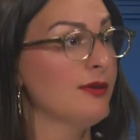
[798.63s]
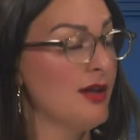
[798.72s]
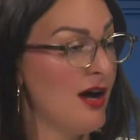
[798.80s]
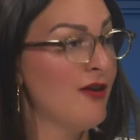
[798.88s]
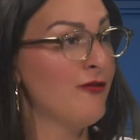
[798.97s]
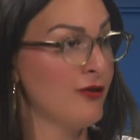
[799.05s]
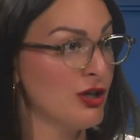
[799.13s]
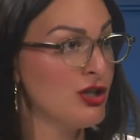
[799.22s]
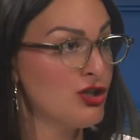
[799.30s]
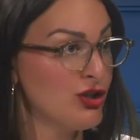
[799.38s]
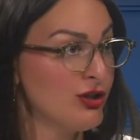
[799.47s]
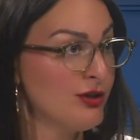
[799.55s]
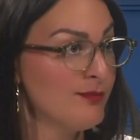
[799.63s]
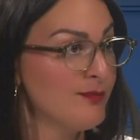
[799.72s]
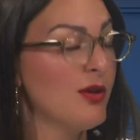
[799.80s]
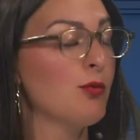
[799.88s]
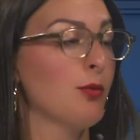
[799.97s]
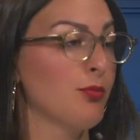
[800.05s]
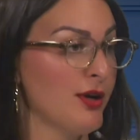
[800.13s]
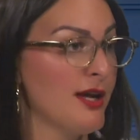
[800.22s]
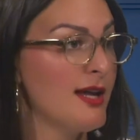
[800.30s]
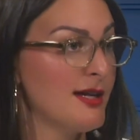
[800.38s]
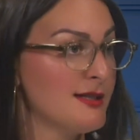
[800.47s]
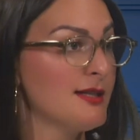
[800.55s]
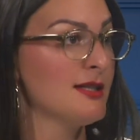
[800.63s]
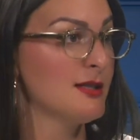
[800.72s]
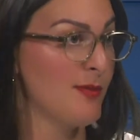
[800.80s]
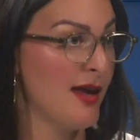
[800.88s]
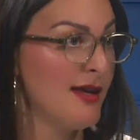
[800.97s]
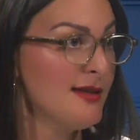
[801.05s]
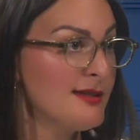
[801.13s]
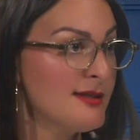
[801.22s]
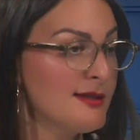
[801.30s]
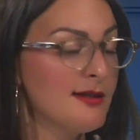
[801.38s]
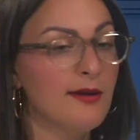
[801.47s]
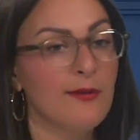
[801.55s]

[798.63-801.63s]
of furniture that we're bringing into the space.